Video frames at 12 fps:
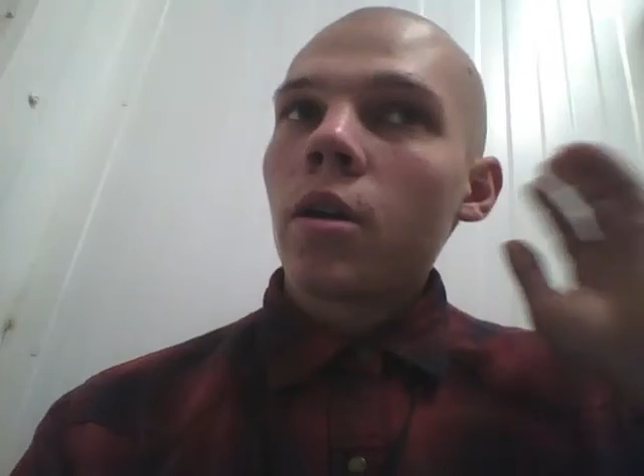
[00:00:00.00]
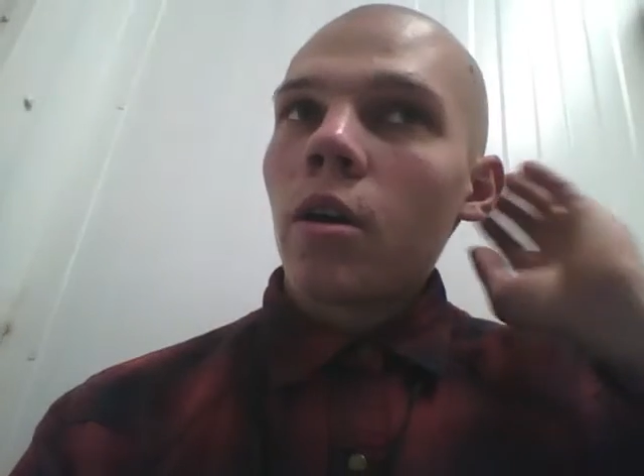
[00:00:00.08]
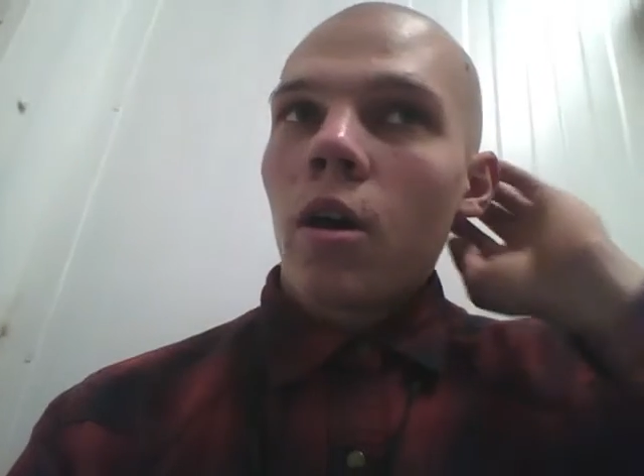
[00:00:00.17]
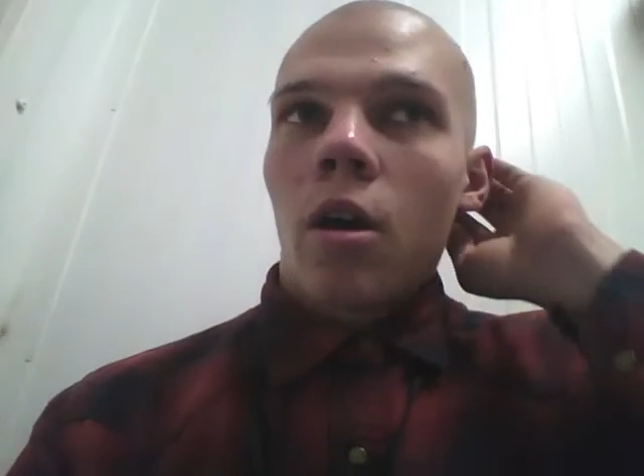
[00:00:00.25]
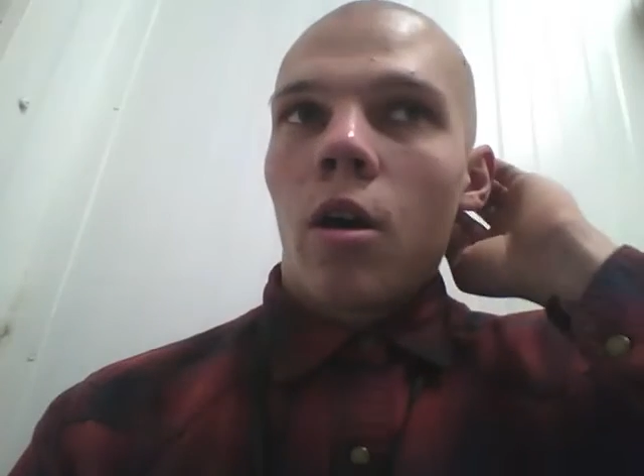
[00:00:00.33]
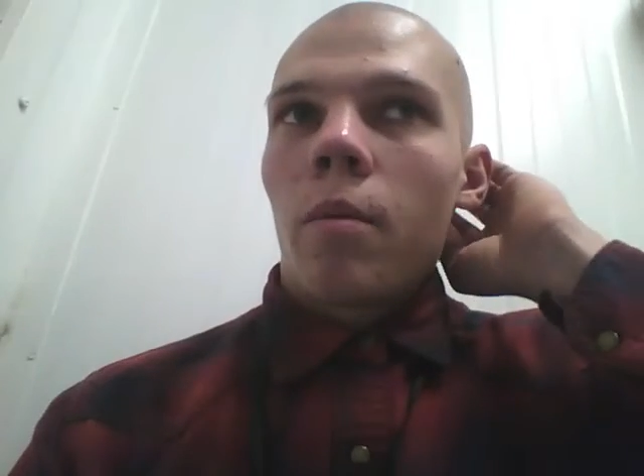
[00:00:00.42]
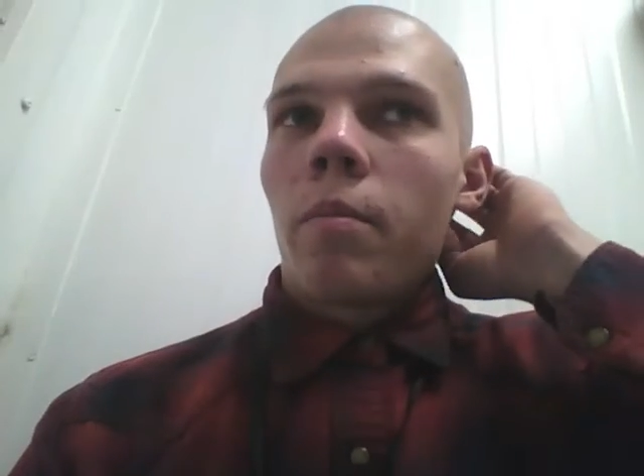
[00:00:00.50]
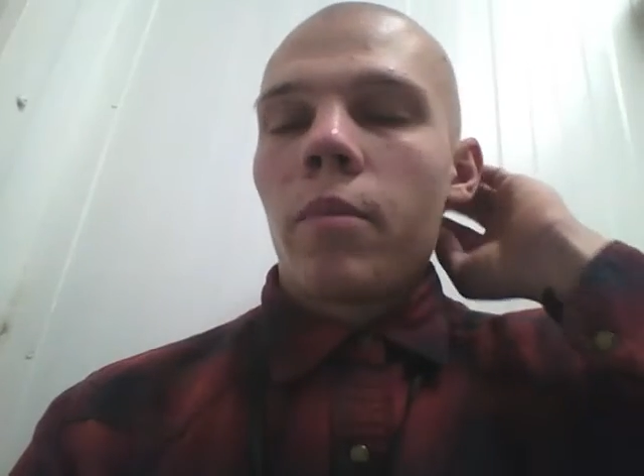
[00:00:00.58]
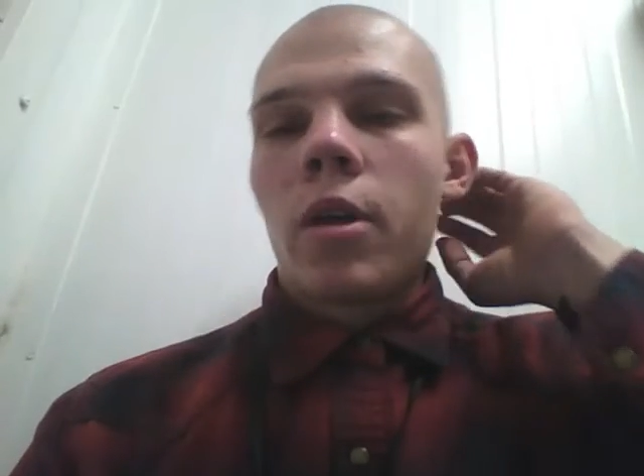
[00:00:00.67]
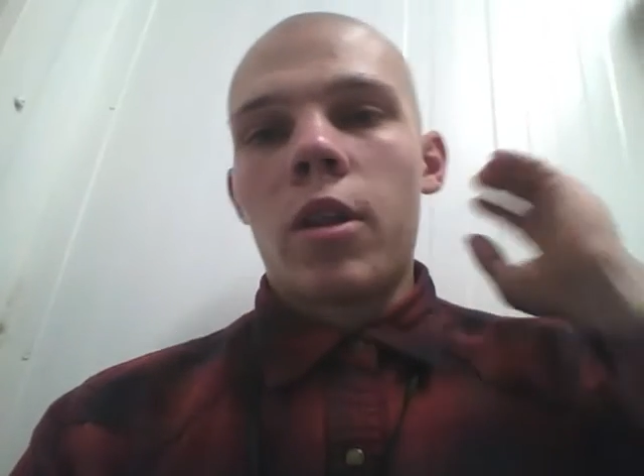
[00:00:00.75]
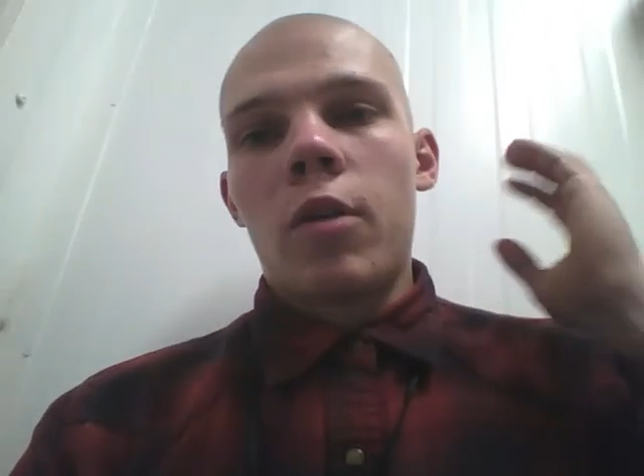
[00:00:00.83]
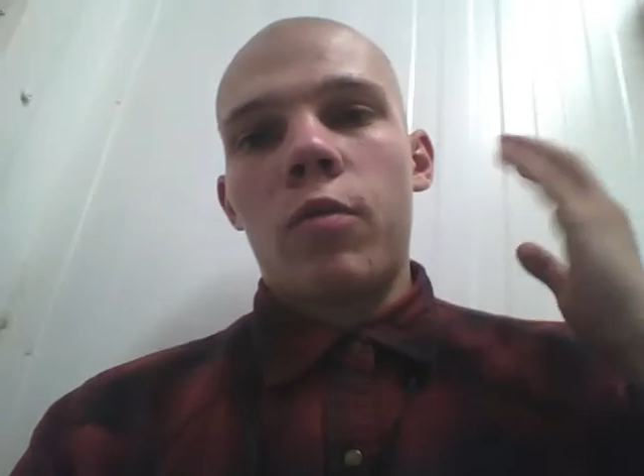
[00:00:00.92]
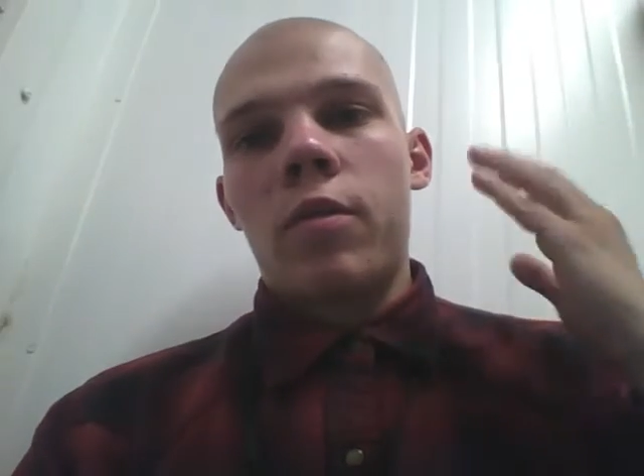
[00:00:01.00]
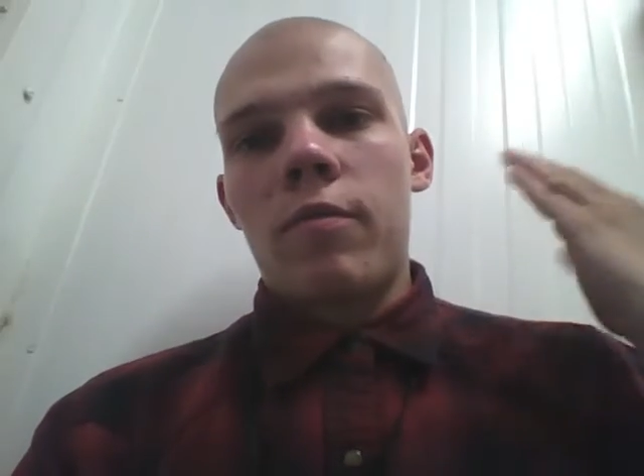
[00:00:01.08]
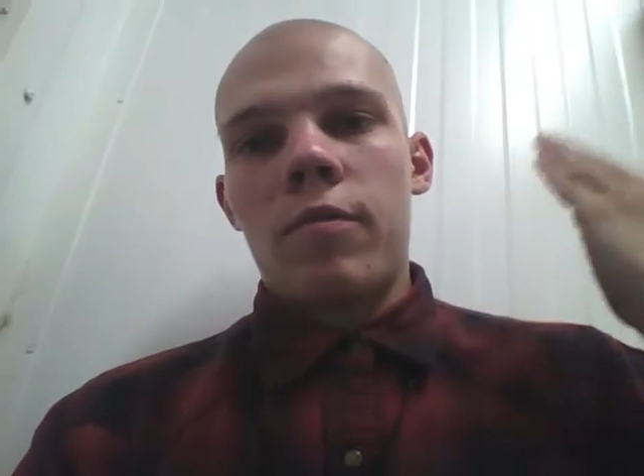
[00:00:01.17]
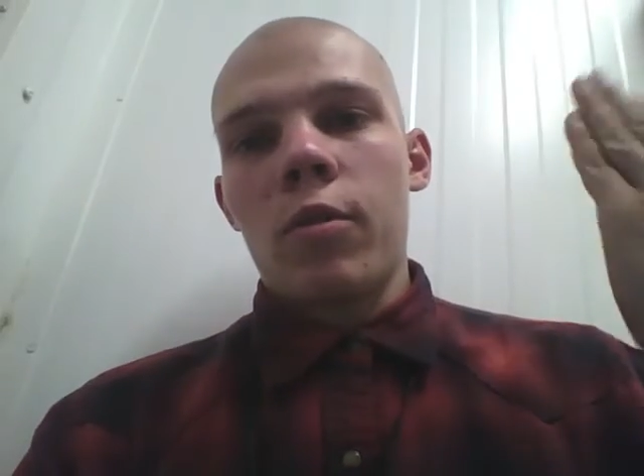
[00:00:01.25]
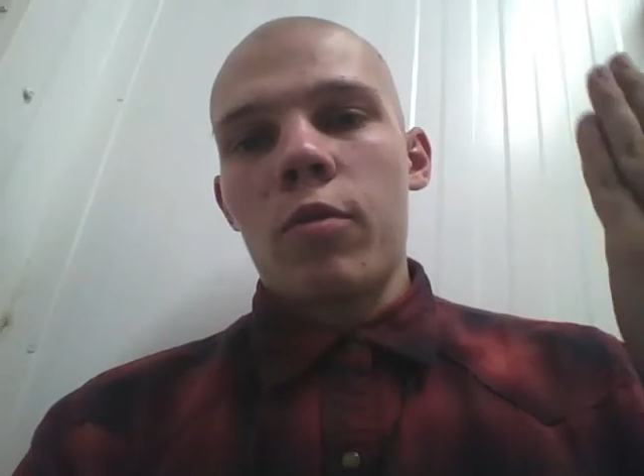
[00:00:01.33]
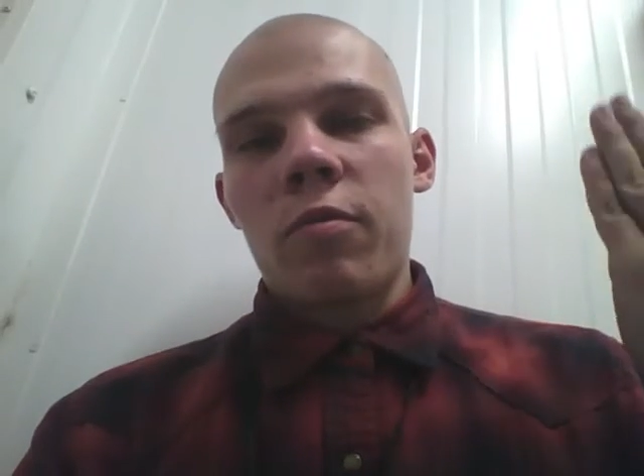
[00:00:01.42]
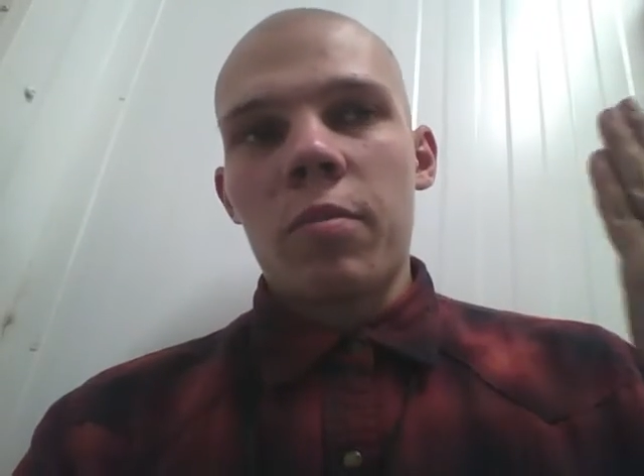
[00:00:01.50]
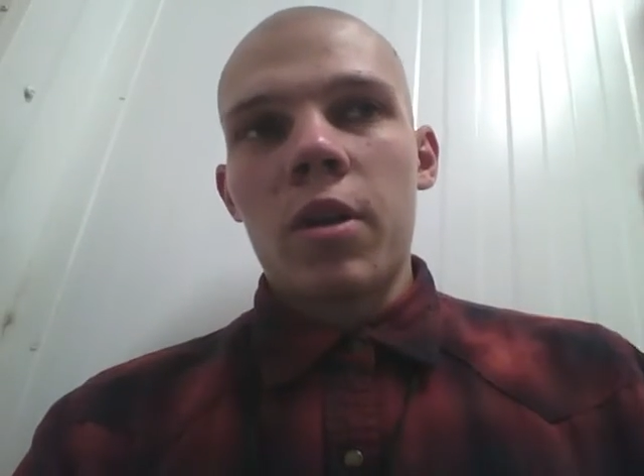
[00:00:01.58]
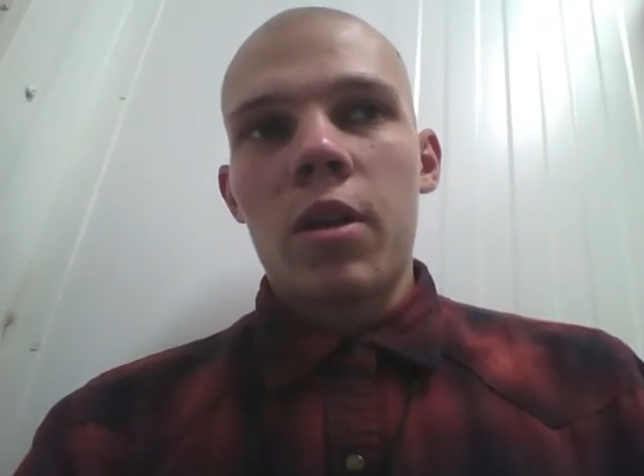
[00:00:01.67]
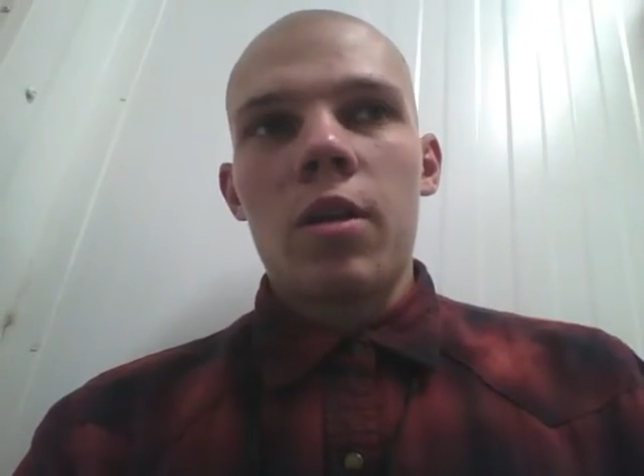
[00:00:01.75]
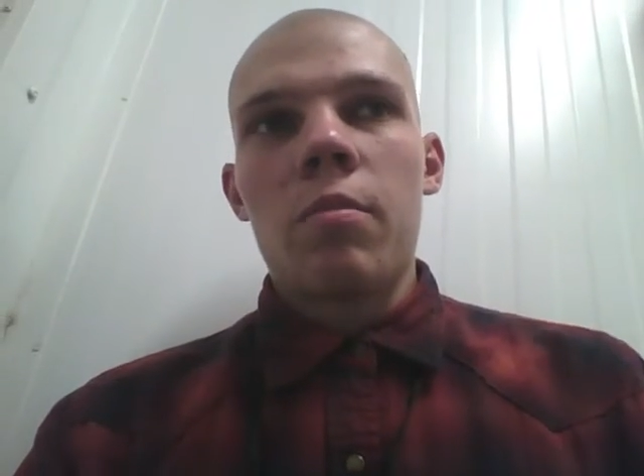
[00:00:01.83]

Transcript: and there would have been an